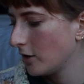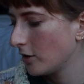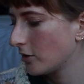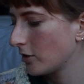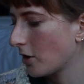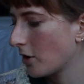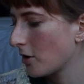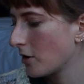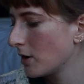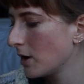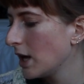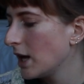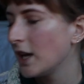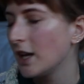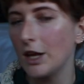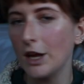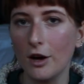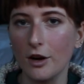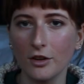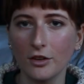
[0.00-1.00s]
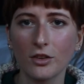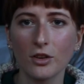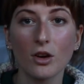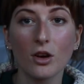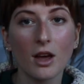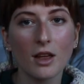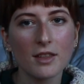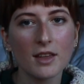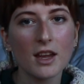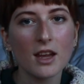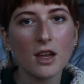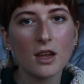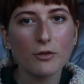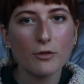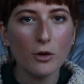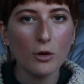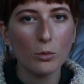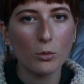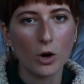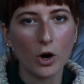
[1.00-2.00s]
So yeah, so I think
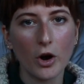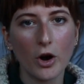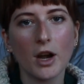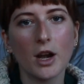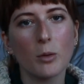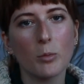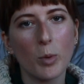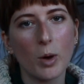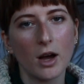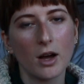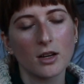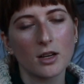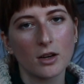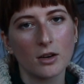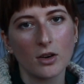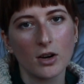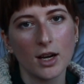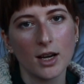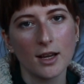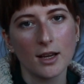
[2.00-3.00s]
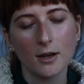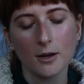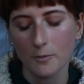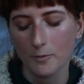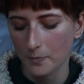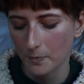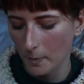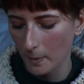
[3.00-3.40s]
if you're worried about acrylic